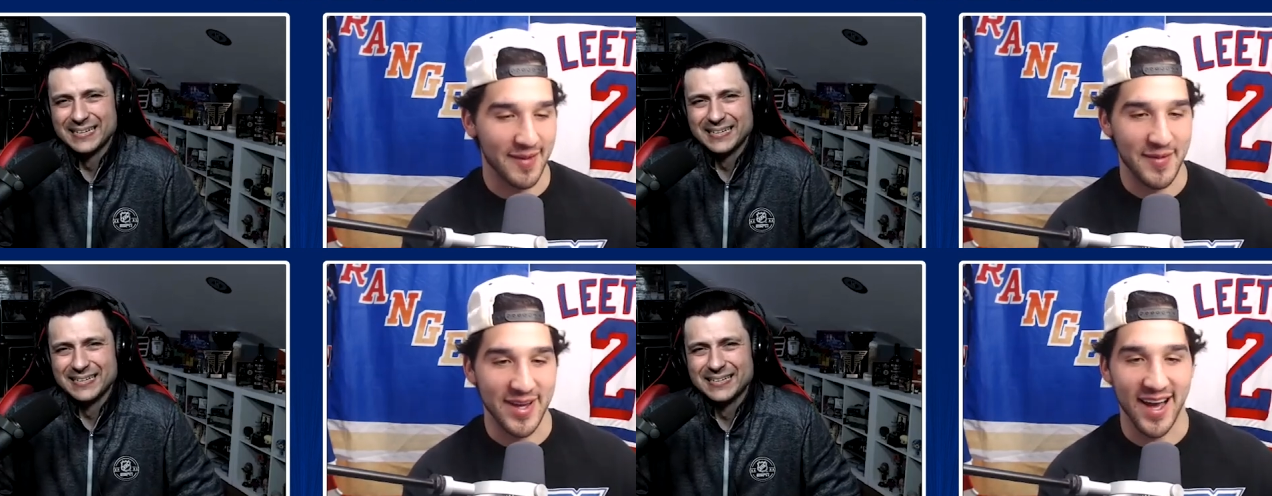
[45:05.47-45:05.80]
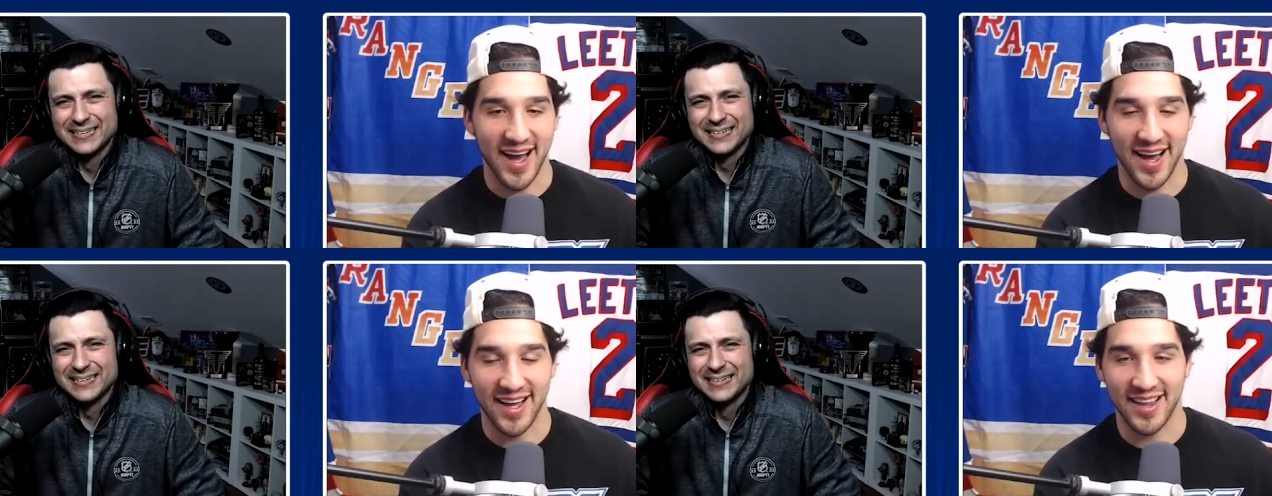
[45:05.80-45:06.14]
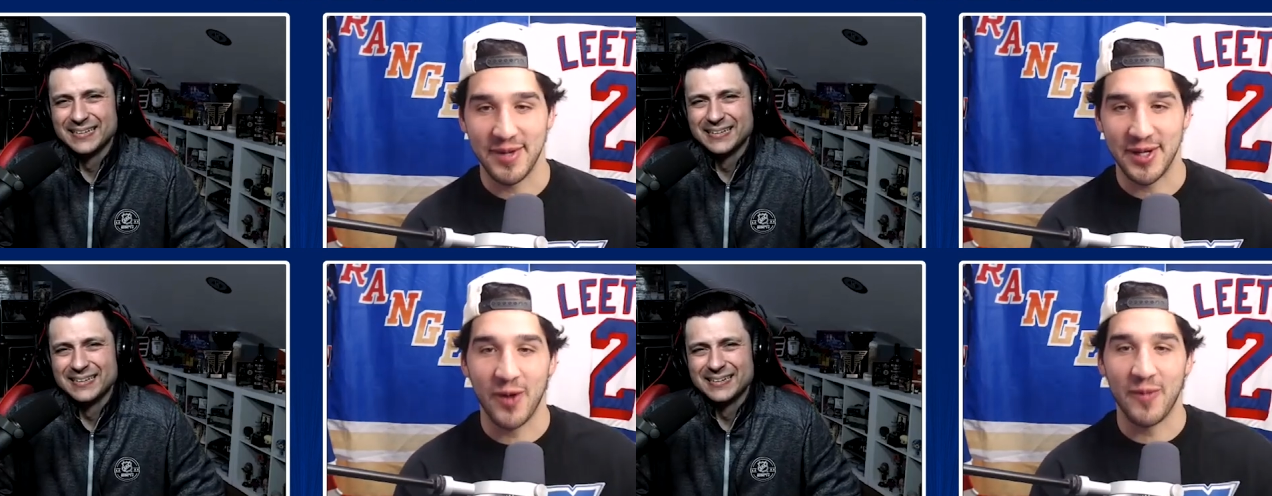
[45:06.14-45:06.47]
Speaker 1: Let me uh
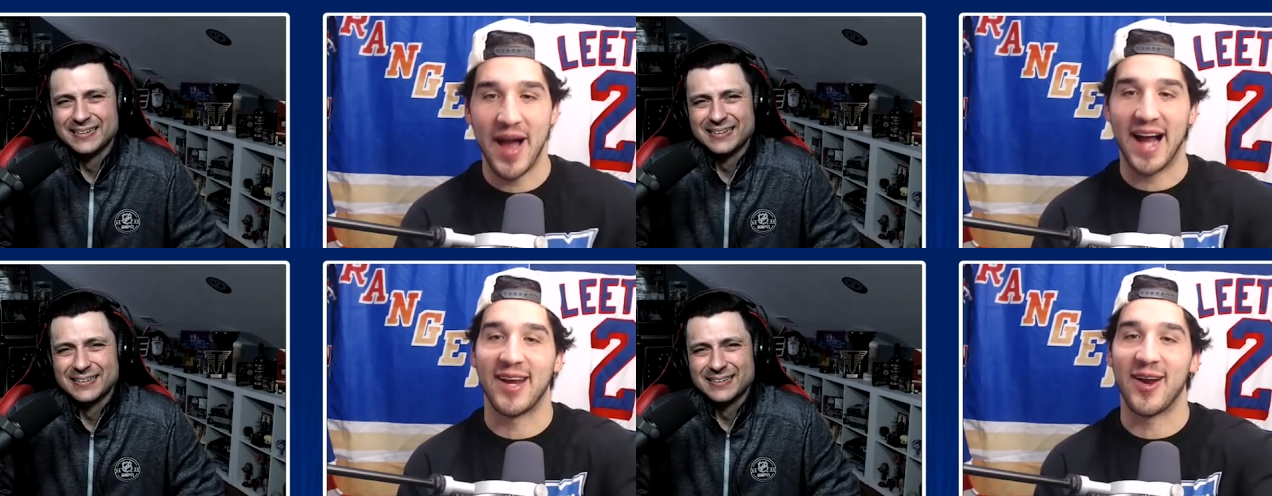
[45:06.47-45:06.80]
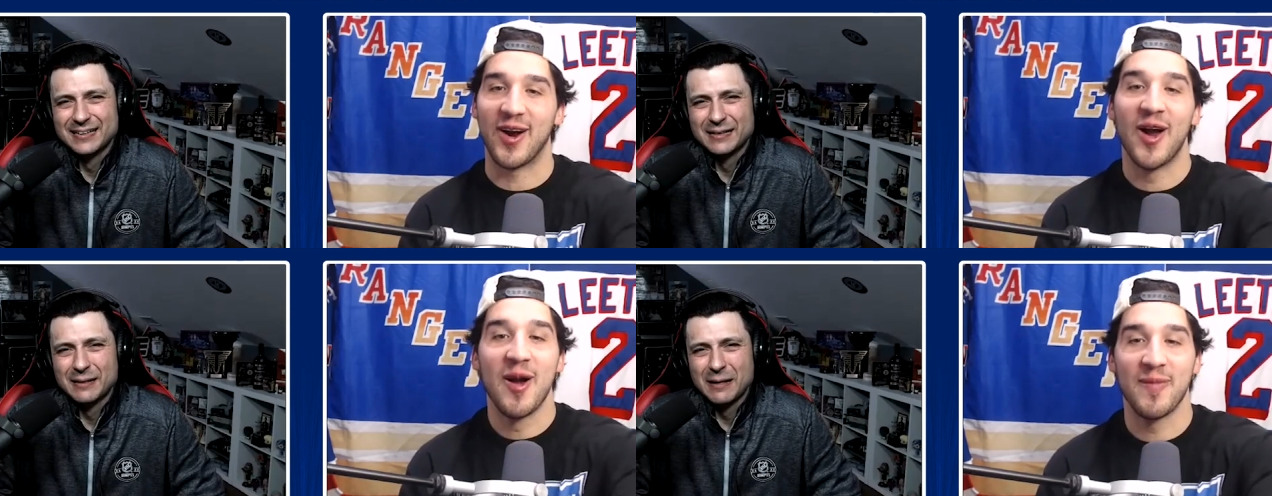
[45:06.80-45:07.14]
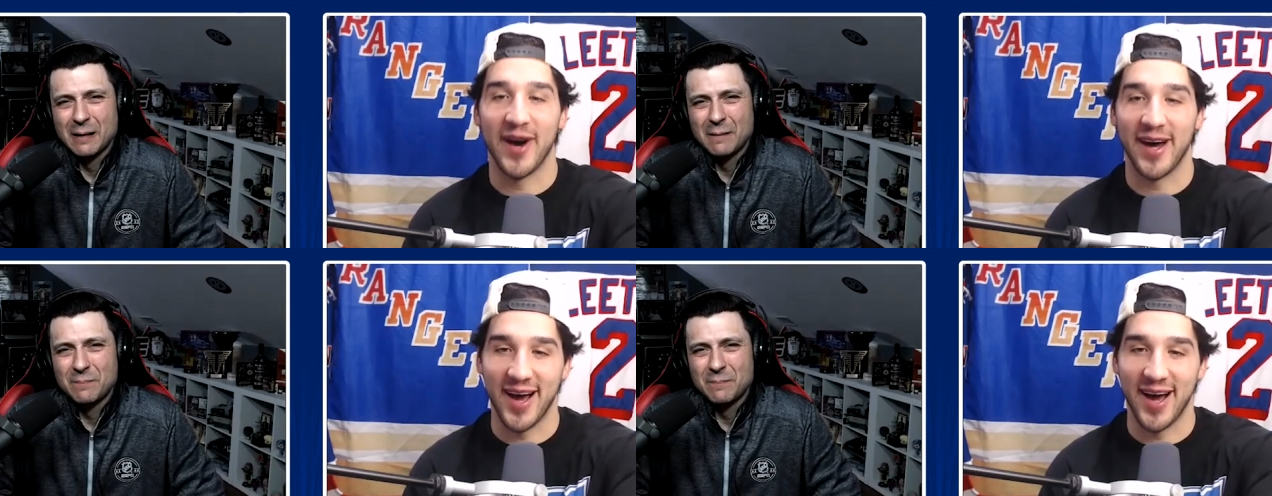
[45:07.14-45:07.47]
let me go back here.
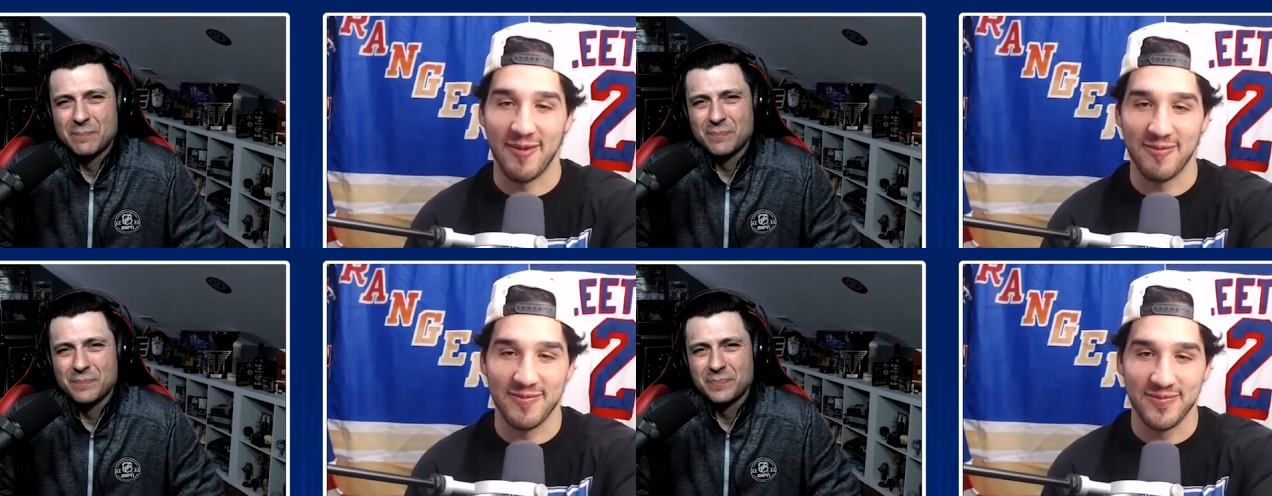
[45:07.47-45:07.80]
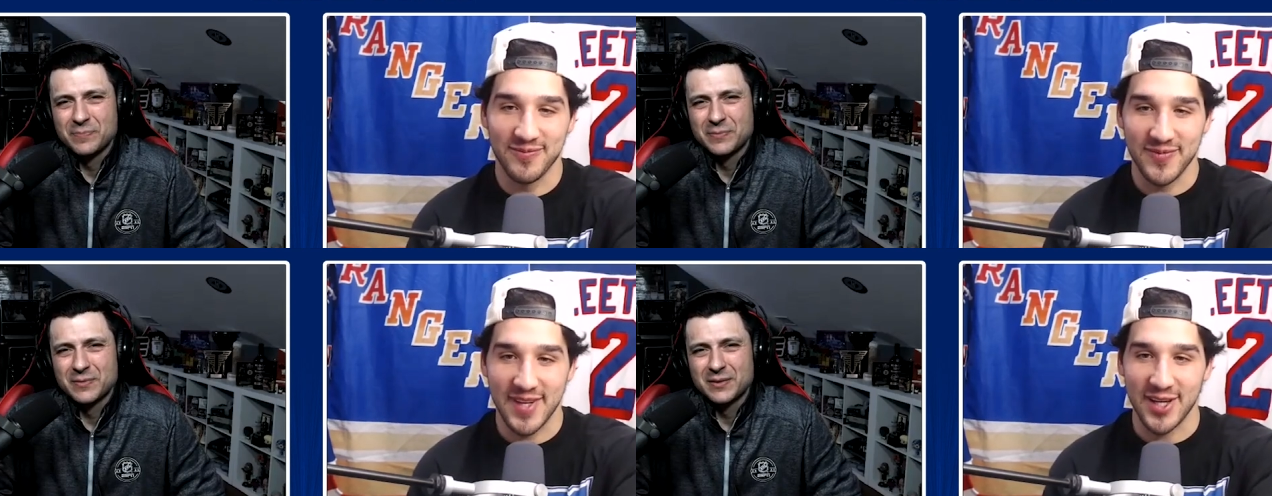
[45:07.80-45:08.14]
But um,